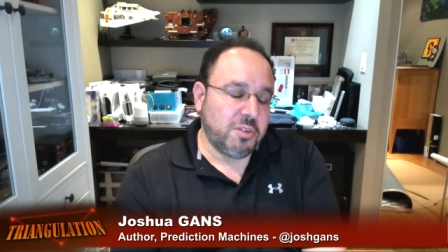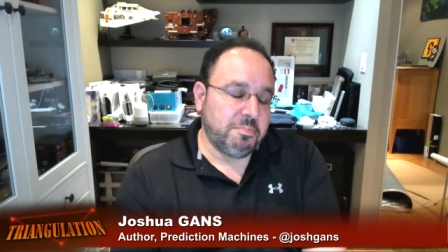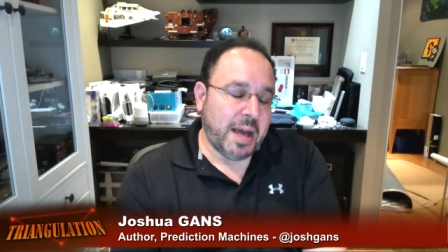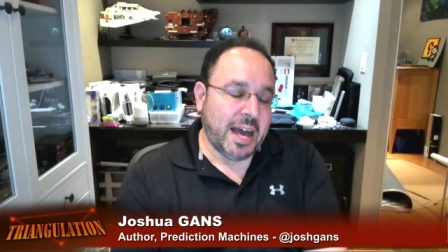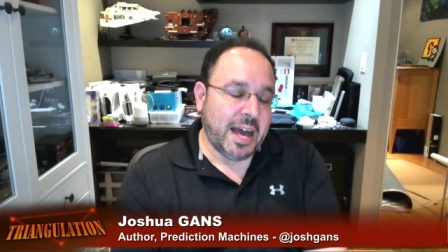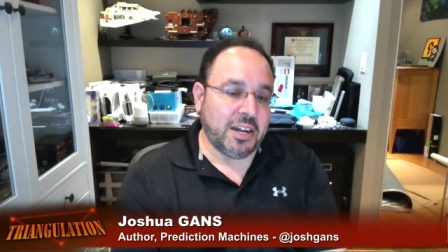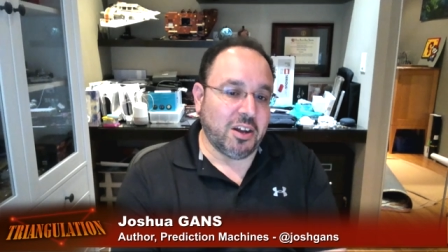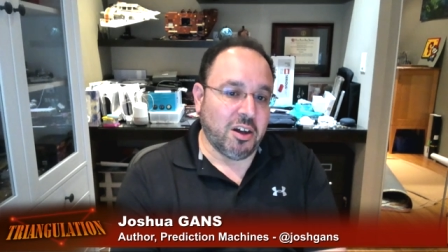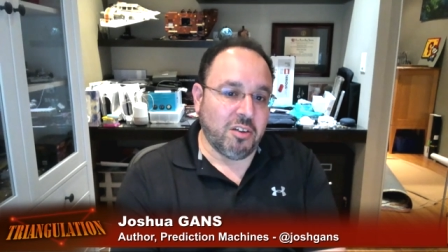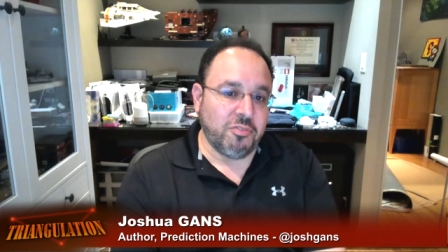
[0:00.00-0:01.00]
part
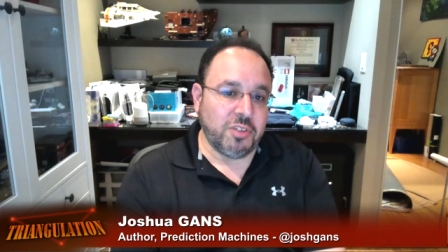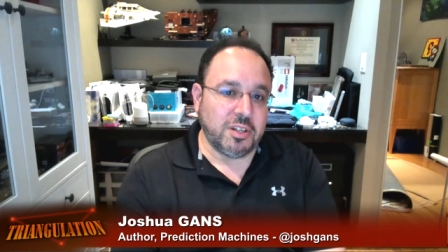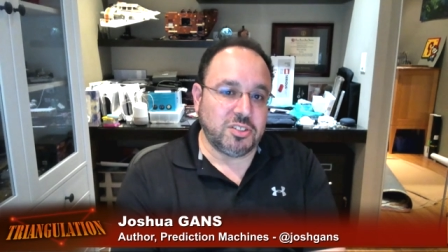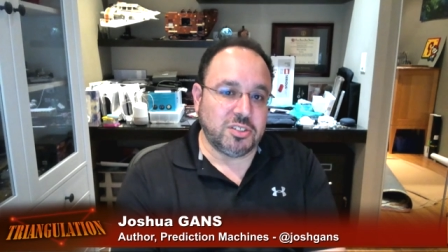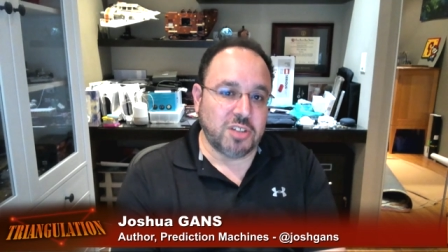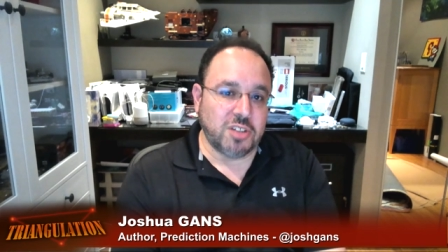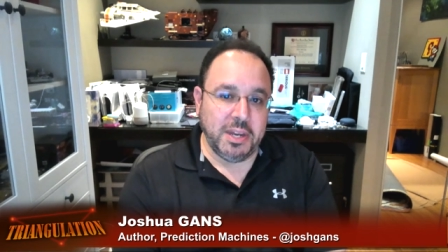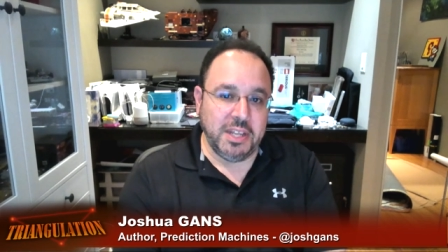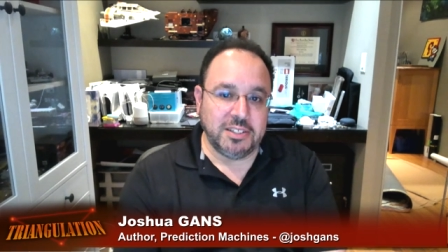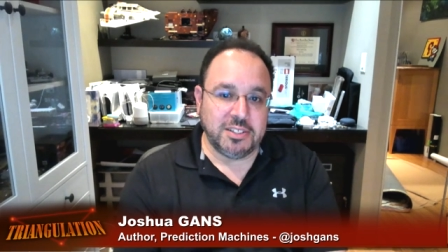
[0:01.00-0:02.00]
of so
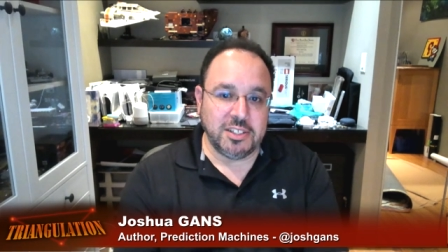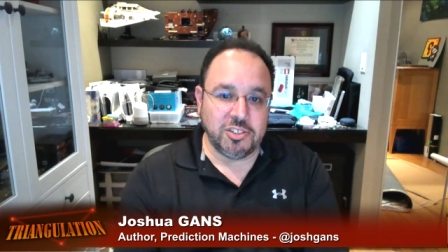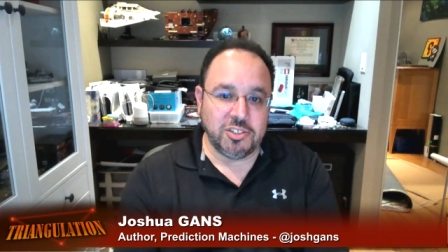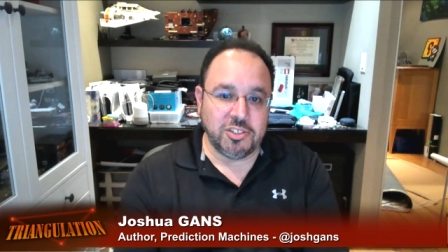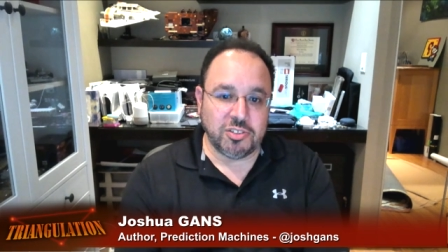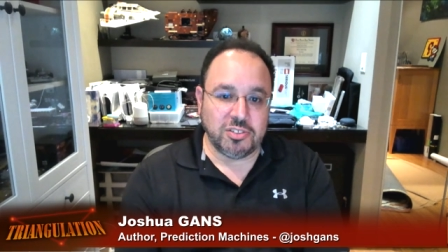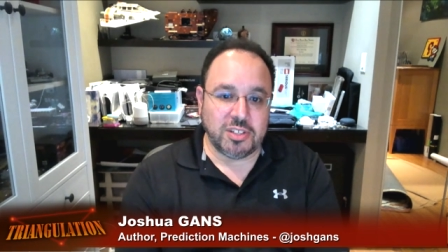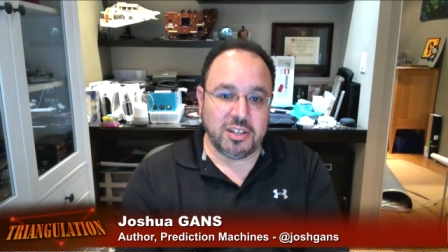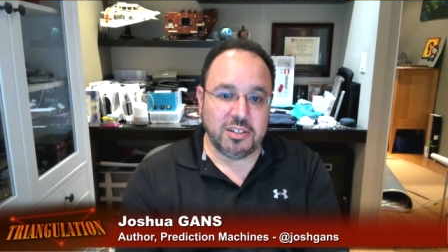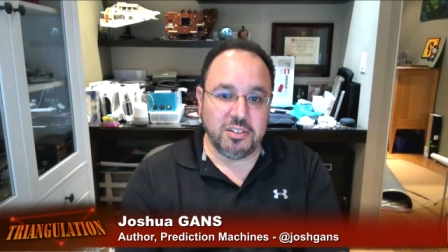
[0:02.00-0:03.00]
many decisions
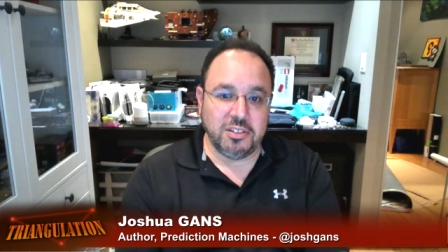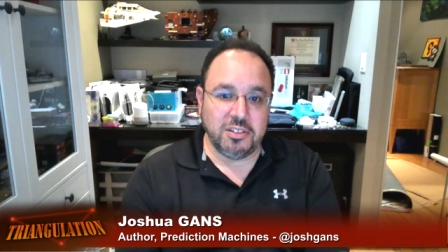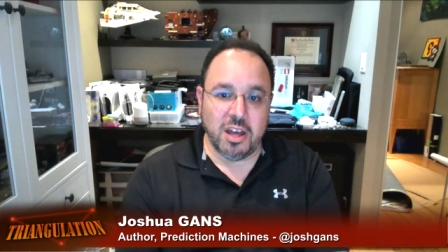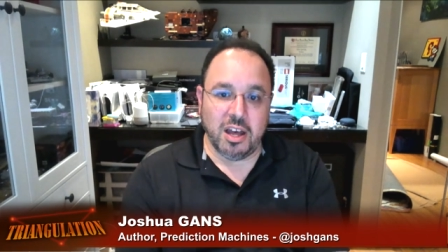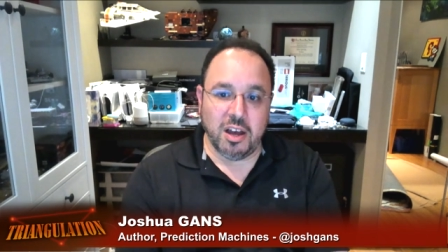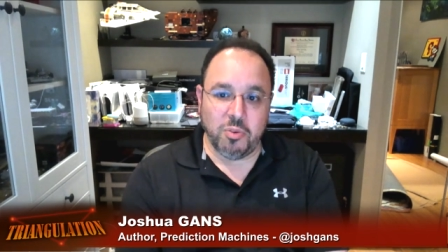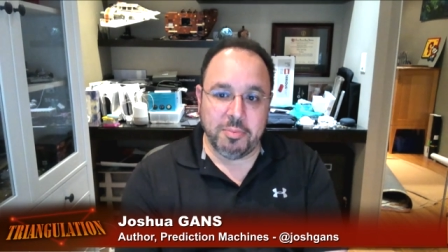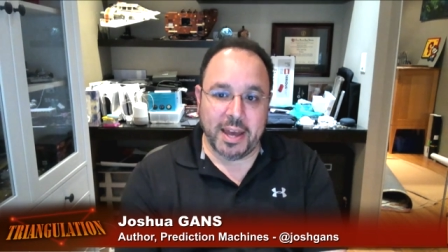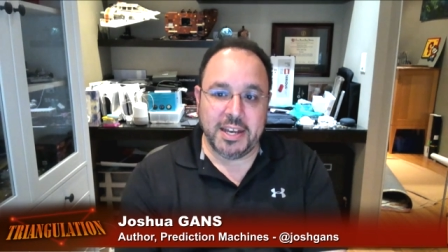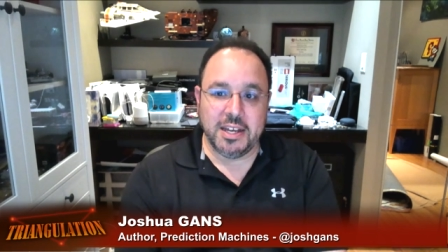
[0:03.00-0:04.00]
that Uh, we
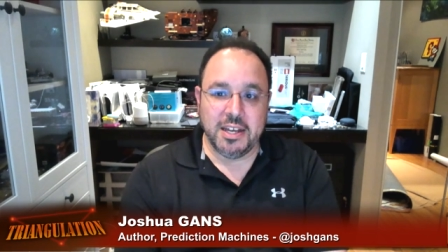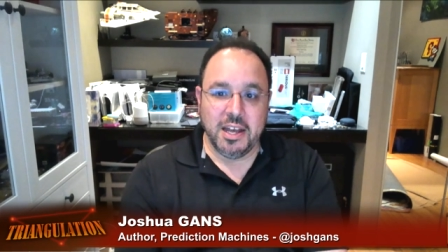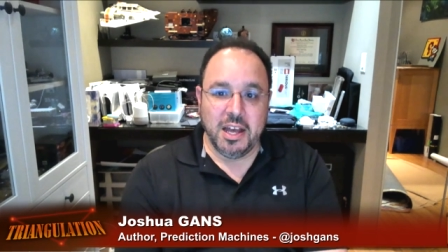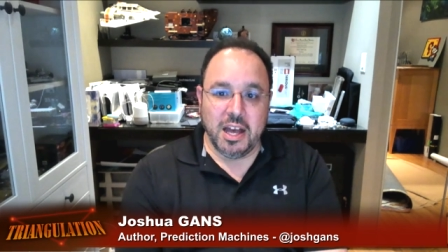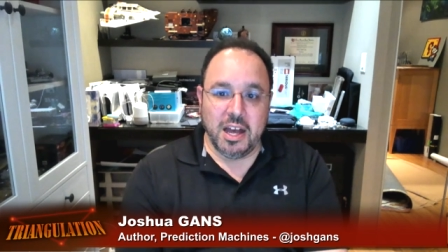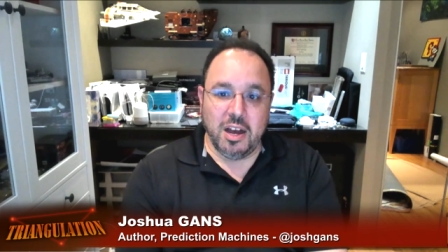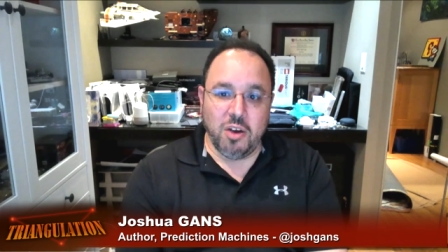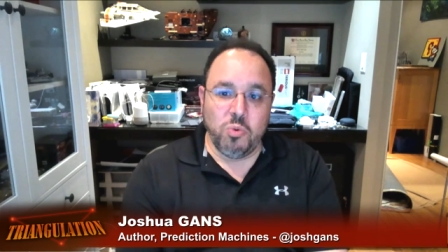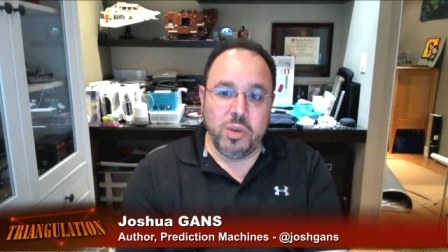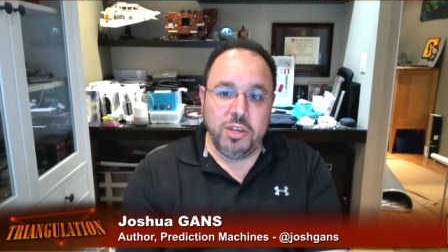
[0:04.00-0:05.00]
make. Uh,
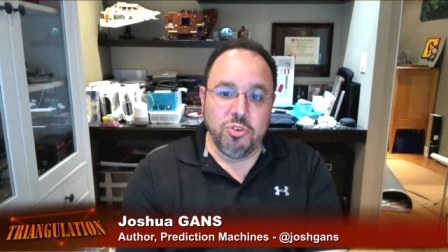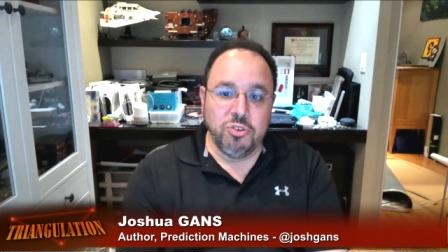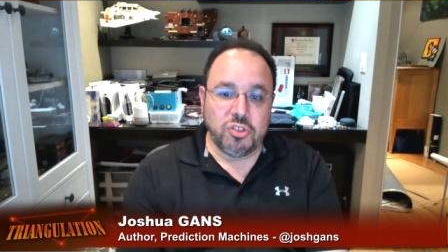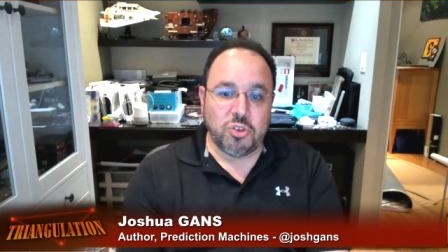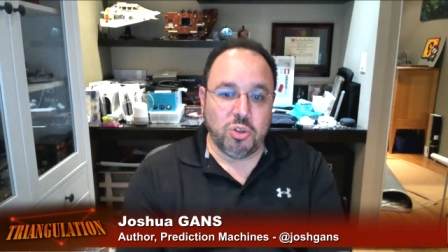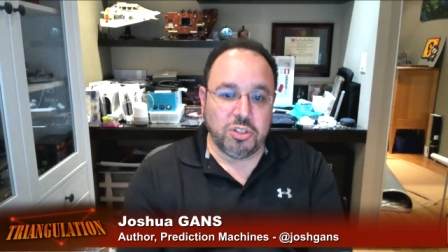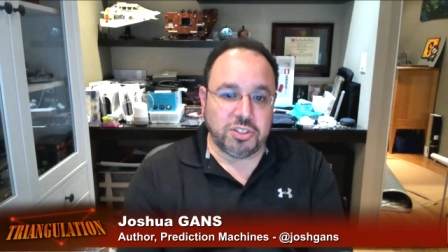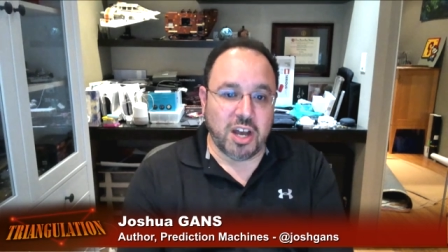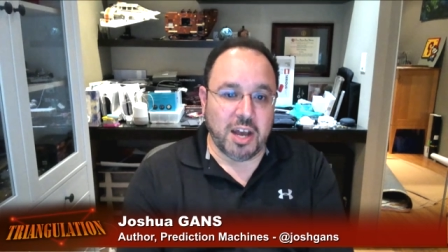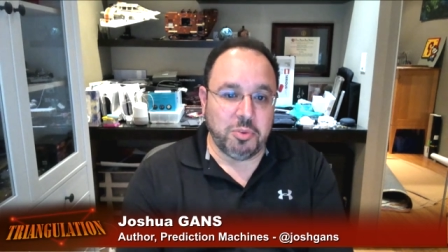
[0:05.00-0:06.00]
we use it all the
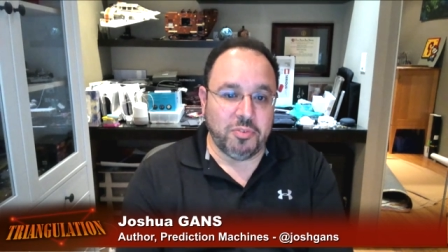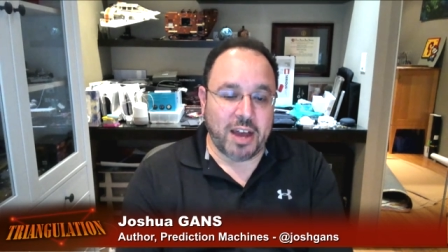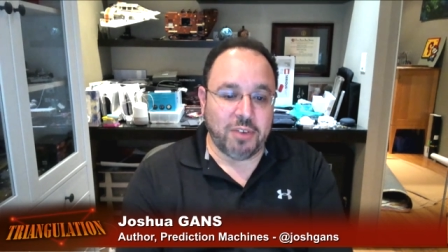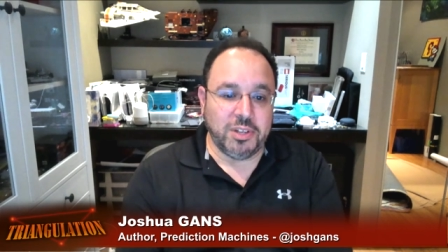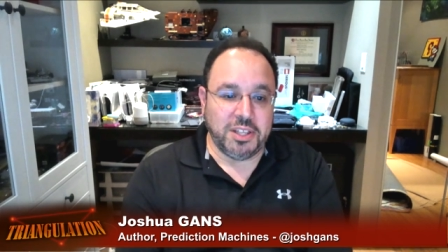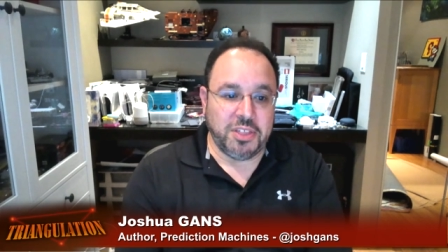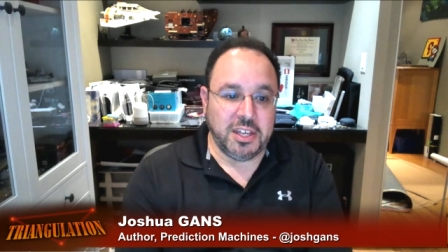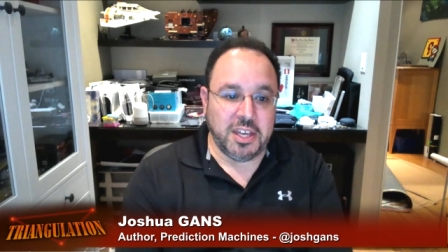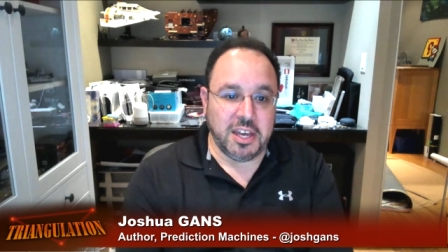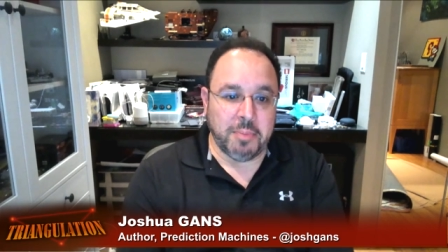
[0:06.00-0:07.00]
time without really thinking
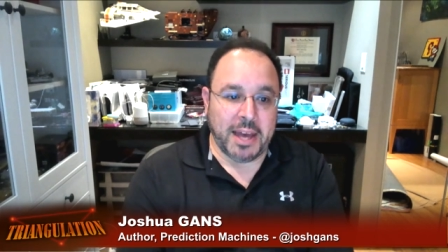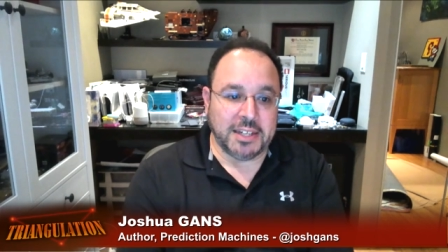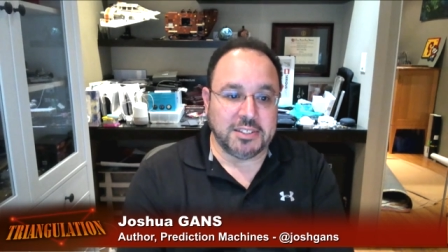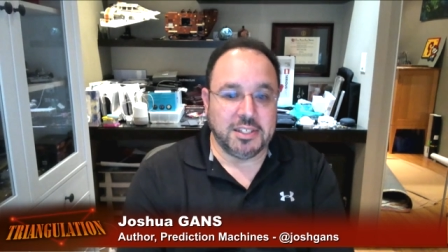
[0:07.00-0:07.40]
about it.